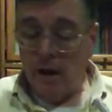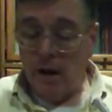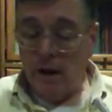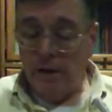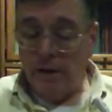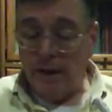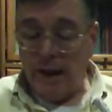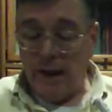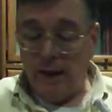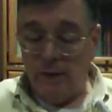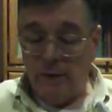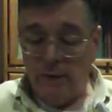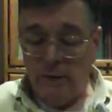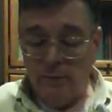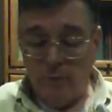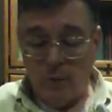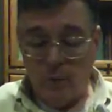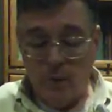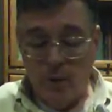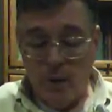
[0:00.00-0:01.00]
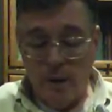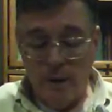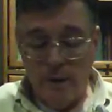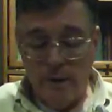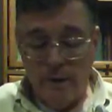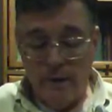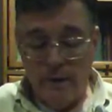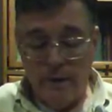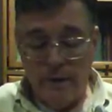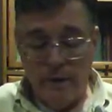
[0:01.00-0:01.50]
The L is broad.
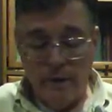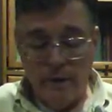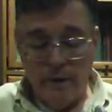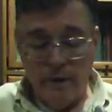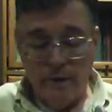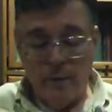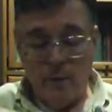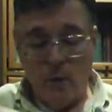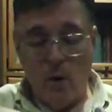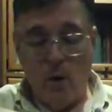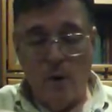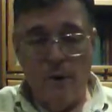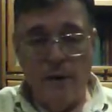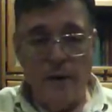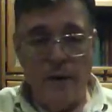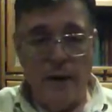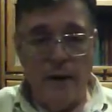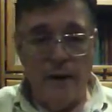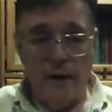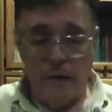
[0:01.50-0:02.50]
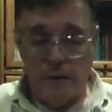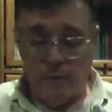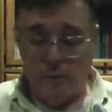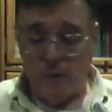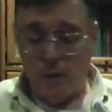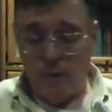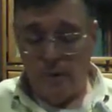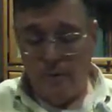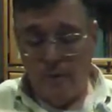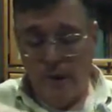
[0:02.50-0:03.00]
The T is broad. The A is
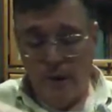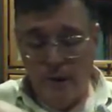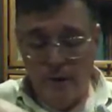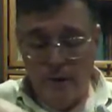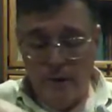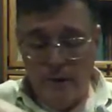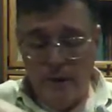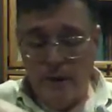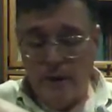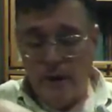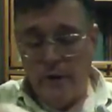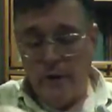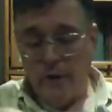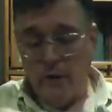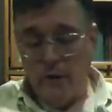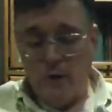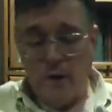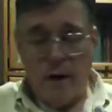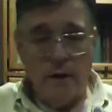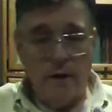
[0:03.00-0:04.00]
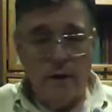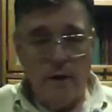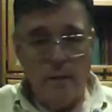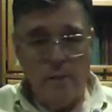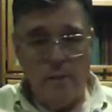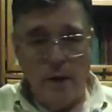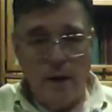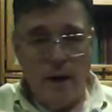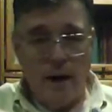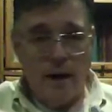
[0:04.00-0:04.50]
broad. The T is surrounded
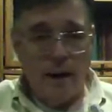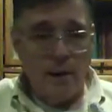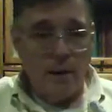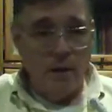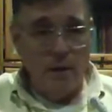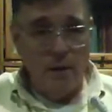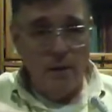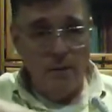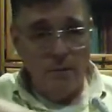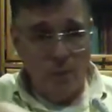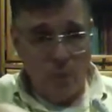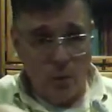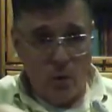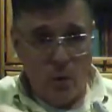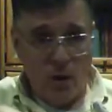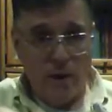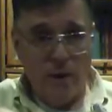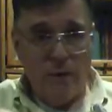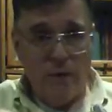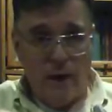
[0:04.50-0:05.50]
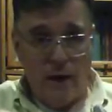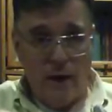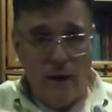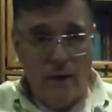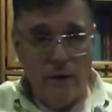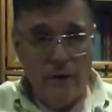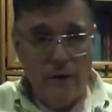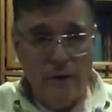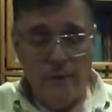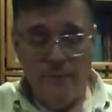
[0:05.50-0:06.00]
by broad
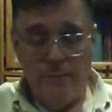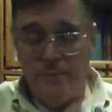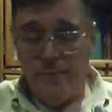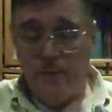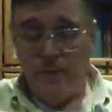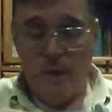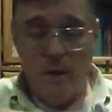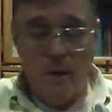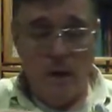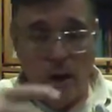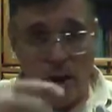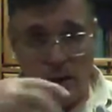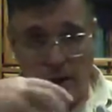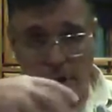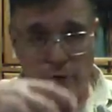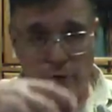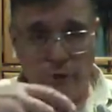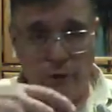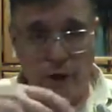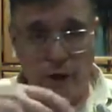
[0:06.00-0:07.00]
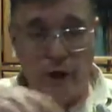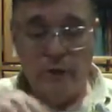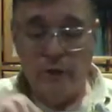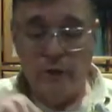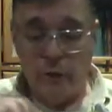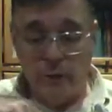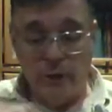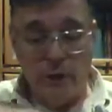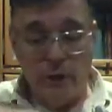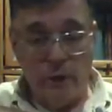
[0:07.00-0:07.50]
vowels on either side,
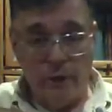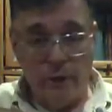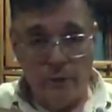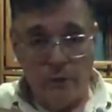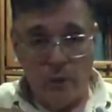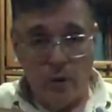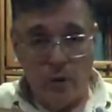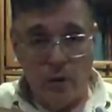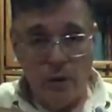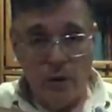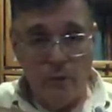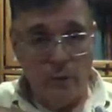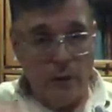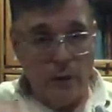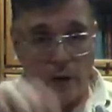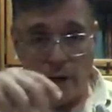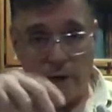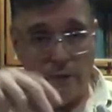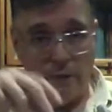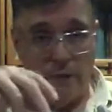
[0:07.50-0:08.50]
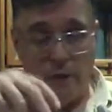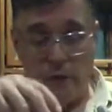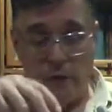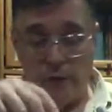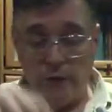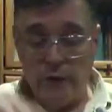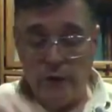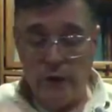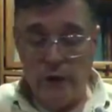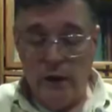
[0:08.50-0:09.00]
so we know it's broad. We're not
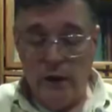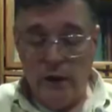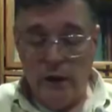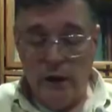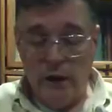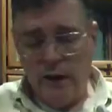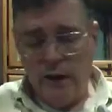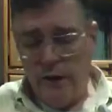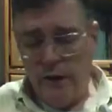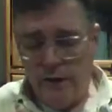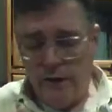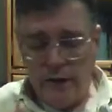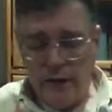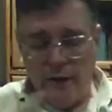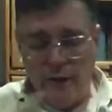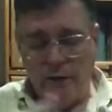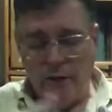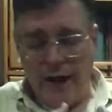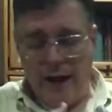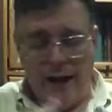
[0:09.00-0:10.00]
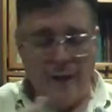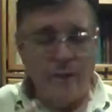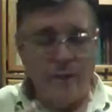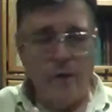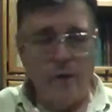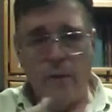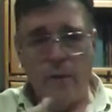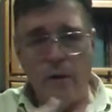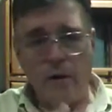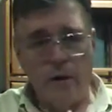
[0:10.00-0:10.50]
confused. In this case, it
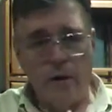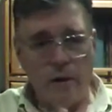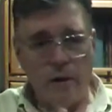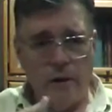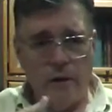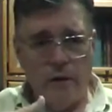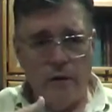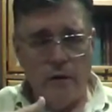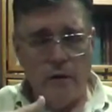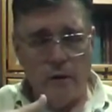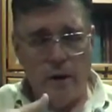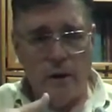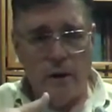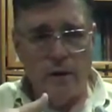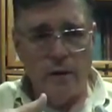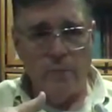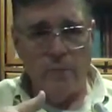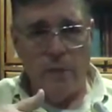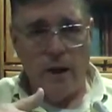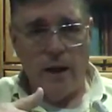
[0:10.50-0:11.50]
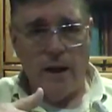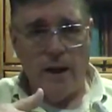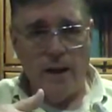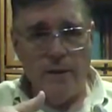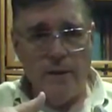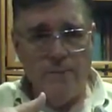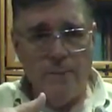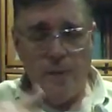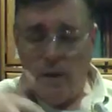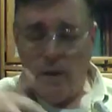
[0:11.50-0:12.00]
happens to be surrounded by
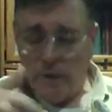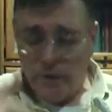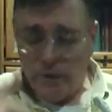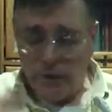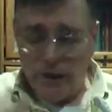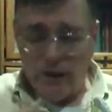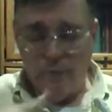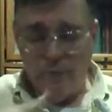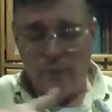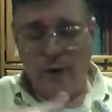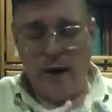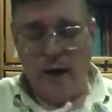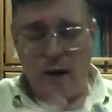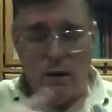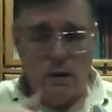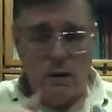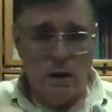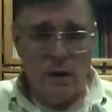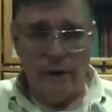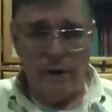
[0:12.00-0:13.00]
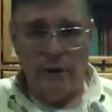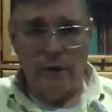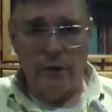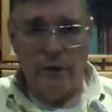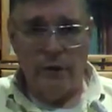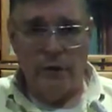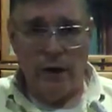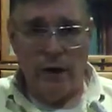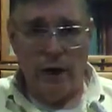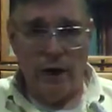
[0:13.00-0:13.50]
the same vowel on either
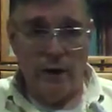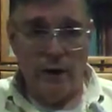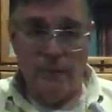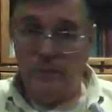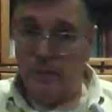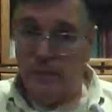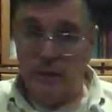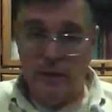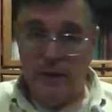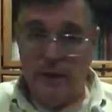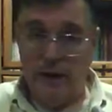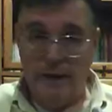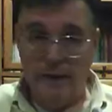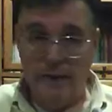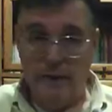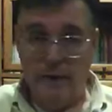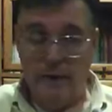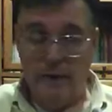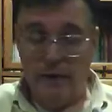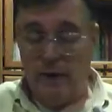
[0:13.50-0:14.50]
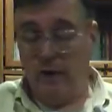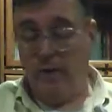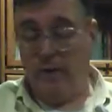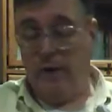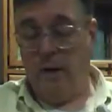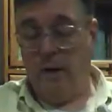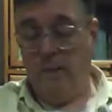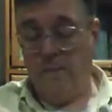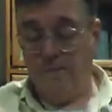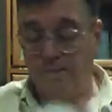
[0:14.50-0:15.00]
side. It doesn't have to be the same
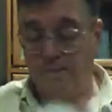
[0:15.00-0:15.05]
vowel.